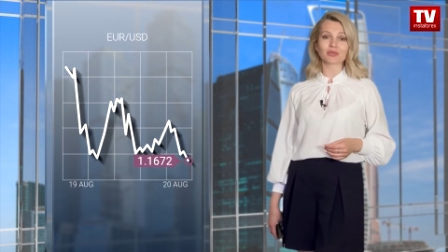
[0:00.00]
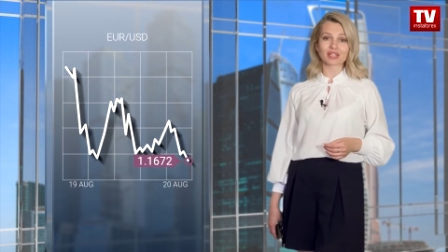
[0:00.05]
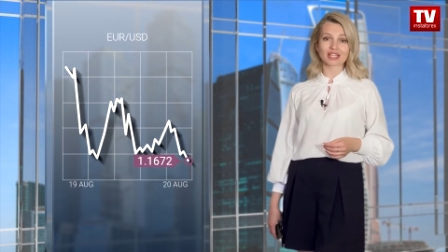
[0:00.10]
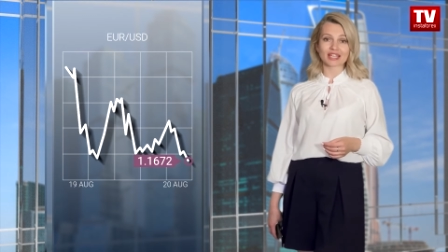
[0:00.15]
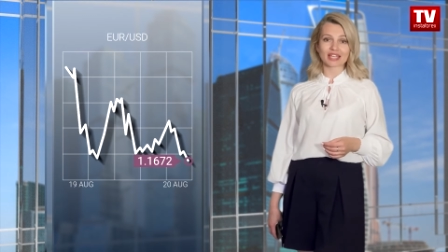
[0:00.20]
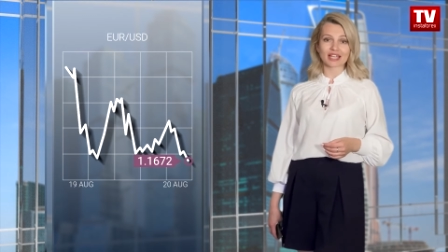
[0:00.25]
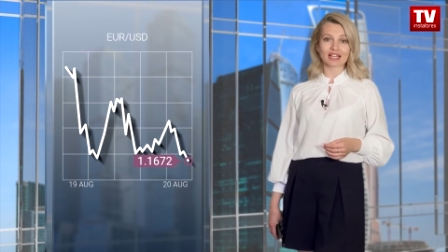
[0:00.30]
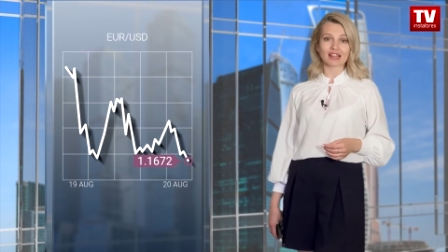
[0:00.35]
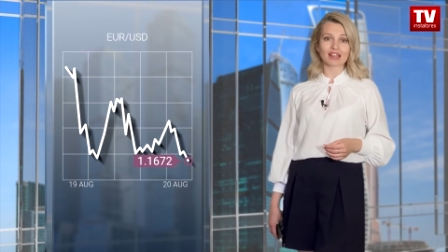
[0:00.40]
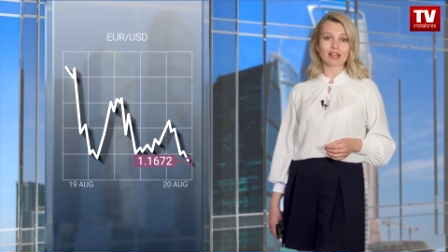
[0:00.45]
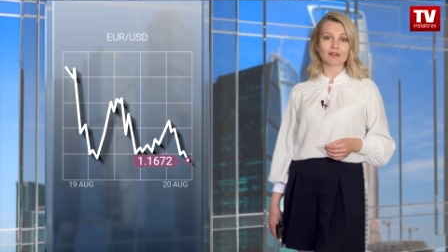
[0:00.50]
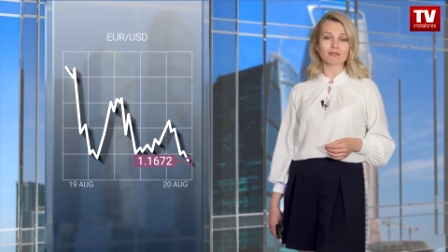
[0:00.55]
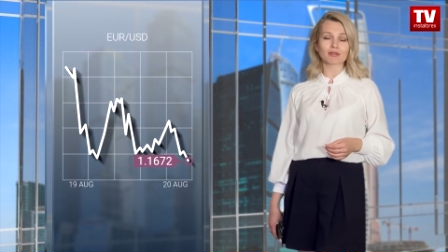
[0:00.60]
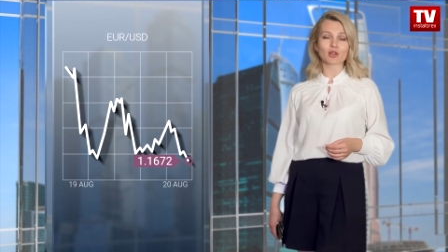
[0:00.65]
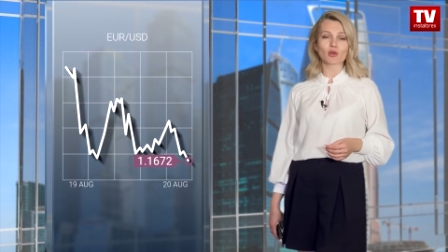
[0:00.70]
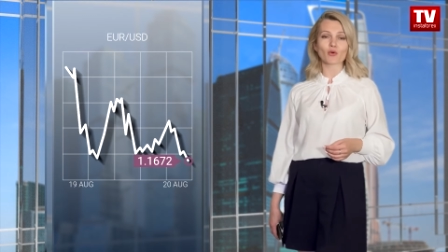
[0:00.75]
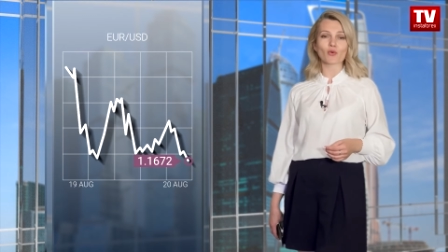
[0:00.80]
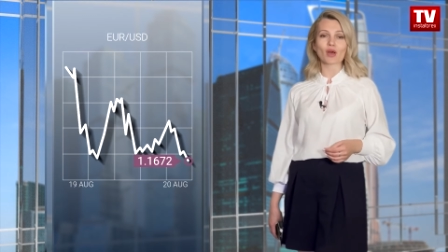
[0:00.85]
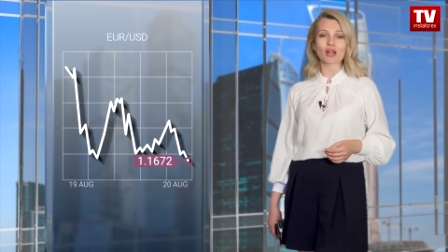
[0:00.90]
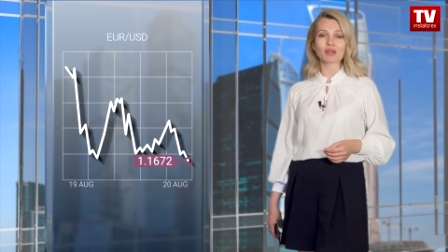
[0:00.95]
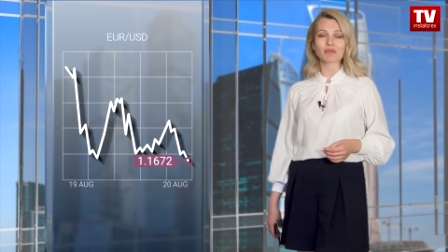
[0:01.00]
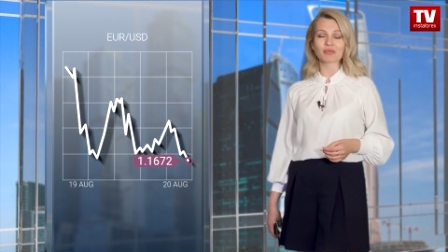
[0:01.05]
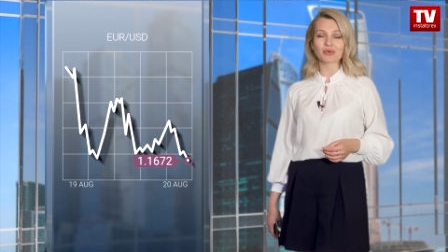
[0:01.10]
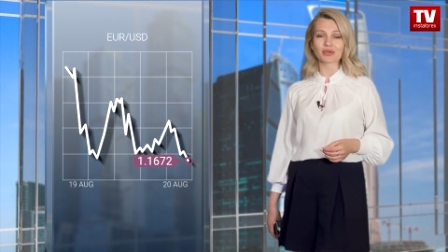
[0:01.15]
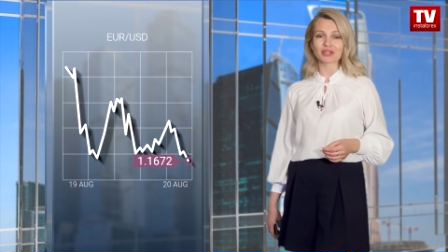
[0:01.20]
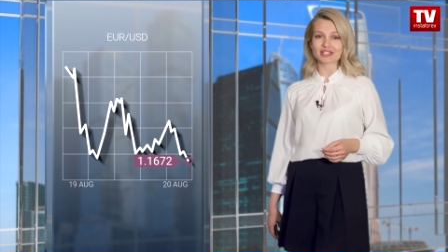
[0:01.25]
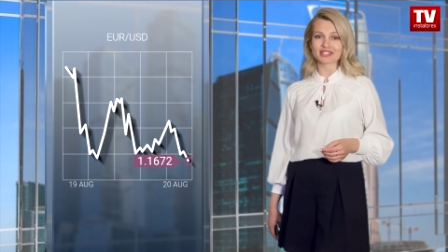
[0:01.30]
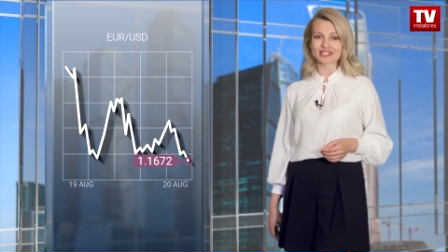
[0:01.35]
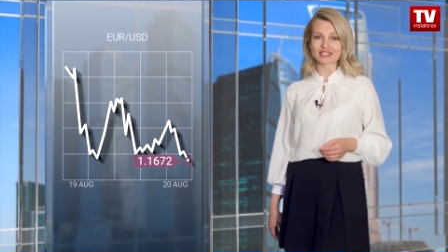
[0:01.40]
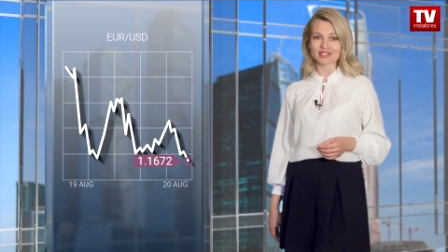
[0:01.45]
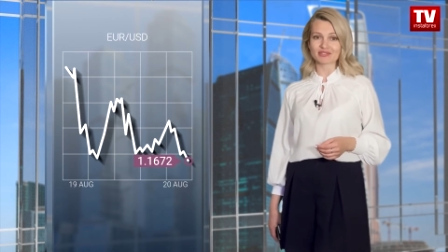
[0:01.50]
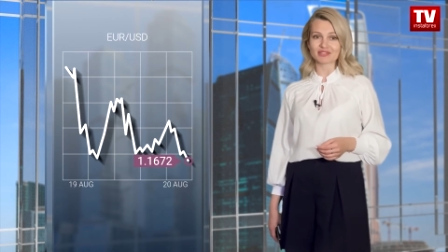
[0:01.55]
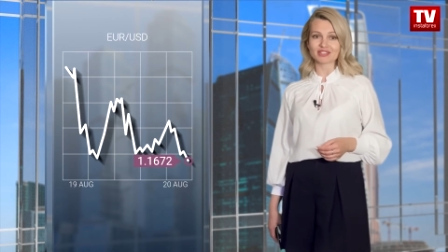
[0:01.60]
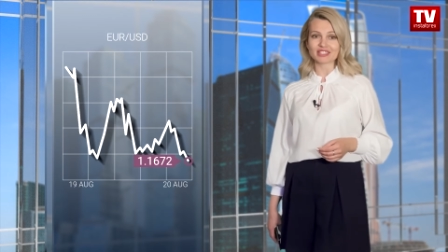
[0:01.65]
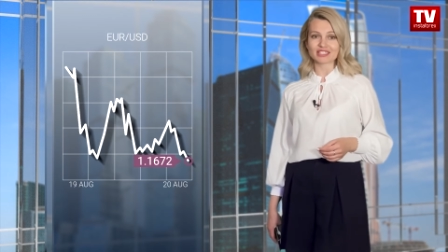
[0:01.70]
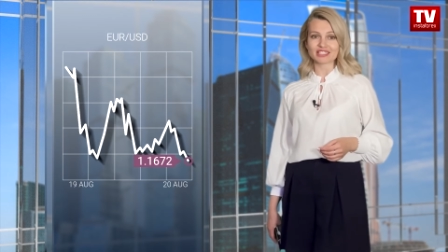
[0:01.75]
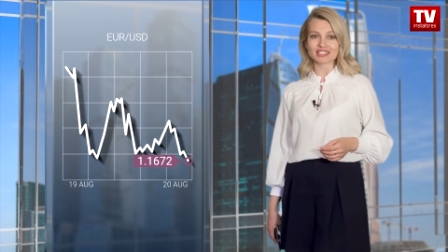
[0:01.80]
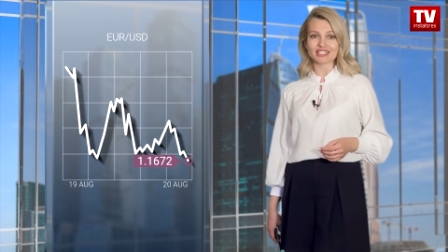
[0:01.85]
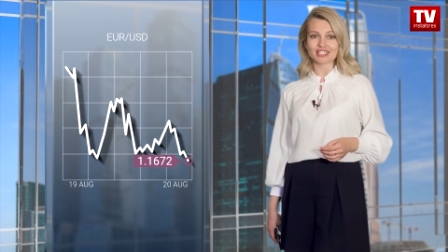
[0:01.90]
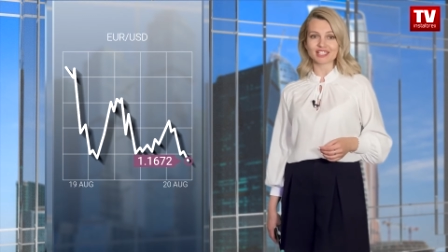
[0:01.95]
the key level of
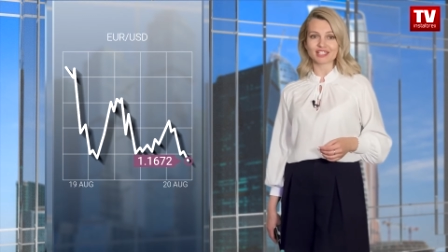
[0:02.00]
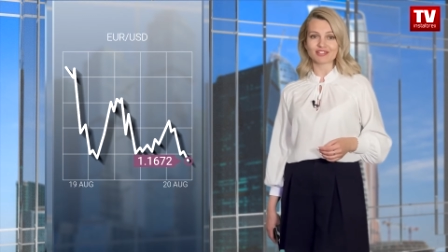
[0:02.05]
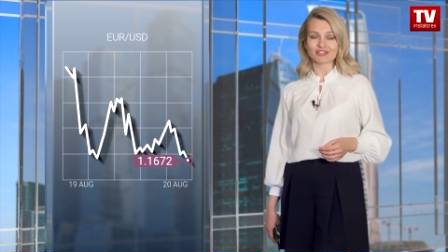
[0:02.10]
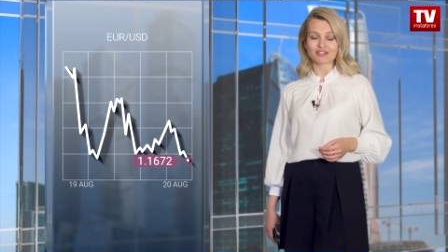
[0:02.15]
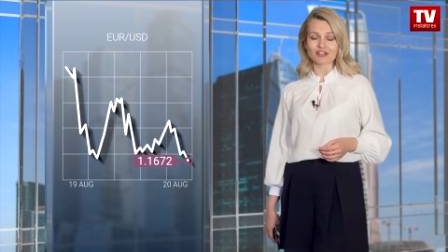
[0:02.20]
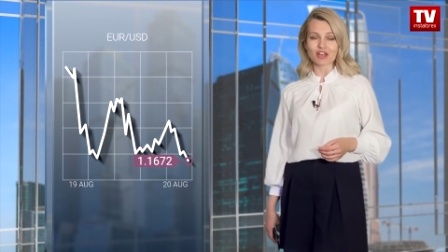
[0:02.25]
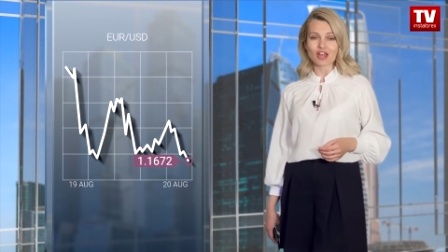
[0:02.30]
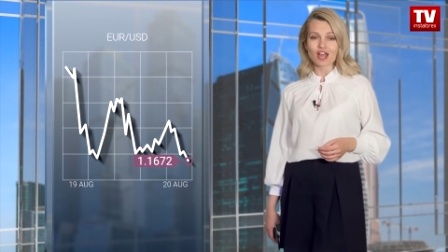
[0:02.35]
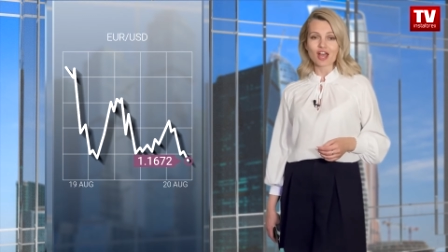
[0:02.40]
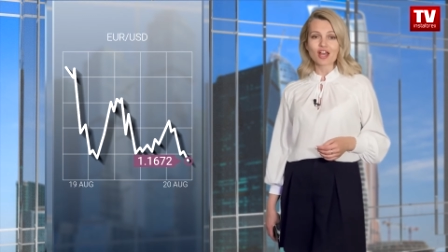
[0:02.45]
1.17.